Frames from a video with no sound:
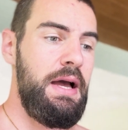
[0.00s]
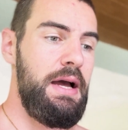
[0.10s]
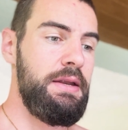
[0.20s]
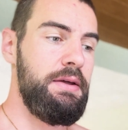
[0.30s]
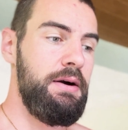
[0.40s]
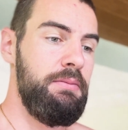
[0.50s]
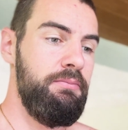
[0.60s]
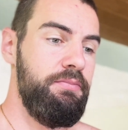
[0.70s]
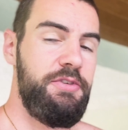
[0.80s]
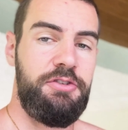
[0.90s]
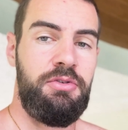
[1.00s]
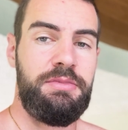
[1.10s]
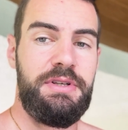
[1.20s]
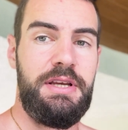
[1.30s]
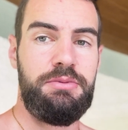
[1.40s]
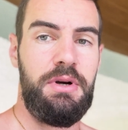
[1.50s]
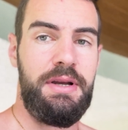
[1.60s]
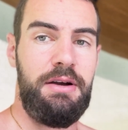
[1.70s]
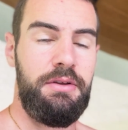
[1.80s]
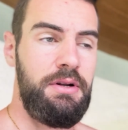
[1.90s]
And um, just from today's
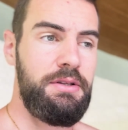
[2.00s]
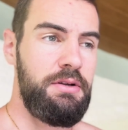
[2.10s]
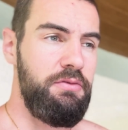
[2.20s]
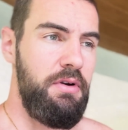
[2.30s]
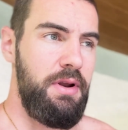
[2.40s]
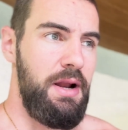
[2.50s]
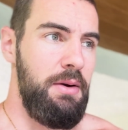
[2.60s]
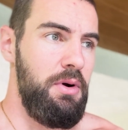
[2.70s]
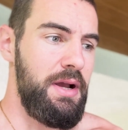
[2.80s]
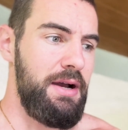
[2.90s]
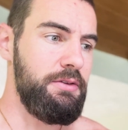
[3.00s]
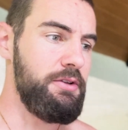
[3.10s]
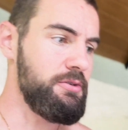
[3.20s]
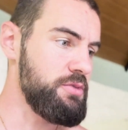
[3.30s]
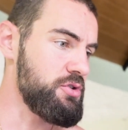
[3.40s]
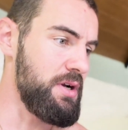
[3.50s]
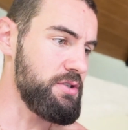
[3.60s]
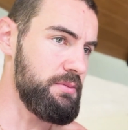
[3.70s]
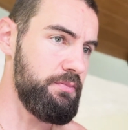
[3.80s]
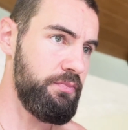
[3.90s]
workout, you know, I've done a very light workout, done some
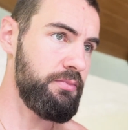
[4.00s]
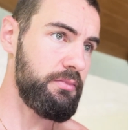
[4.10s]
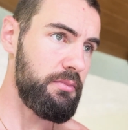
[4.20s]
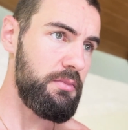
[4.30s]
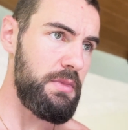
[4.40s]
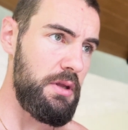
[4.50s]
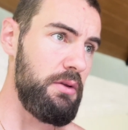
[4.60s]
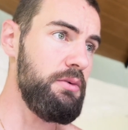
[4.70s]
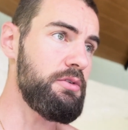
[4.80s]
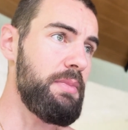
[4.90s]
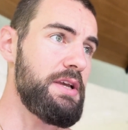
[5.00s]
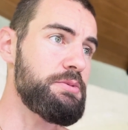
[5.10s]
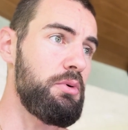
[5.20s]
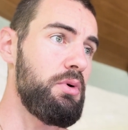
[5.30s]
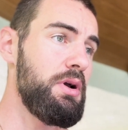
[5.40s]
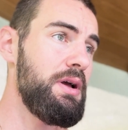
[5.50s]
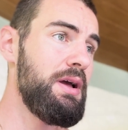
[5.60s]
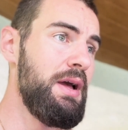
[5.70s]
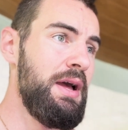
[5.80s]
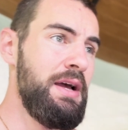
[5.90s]
stretching, used a baseball,
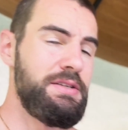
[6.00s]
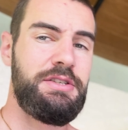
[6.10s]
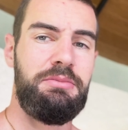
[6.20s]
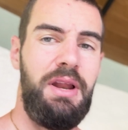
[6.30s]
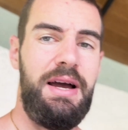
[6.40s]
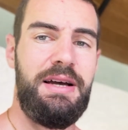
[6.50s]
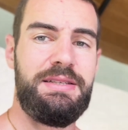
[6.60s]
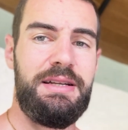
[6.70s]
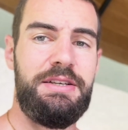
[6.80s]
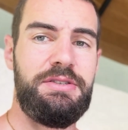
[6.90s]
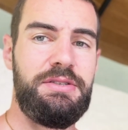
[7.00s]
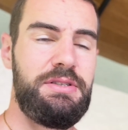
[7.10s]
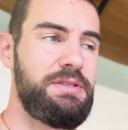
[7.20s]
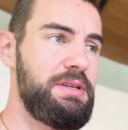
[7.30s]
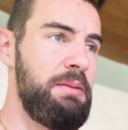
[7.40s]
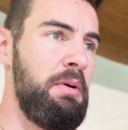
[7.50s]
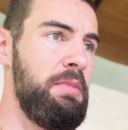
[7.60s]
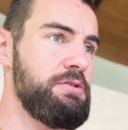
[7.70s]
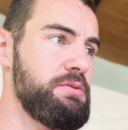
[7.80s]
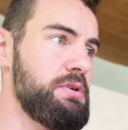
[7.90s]
just some light isolations just to get my
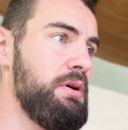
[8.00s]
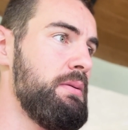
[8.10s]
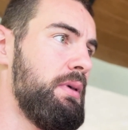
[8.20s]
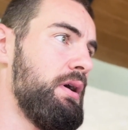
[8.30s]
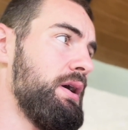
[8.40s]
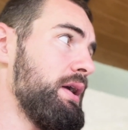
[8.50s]
muscles going, but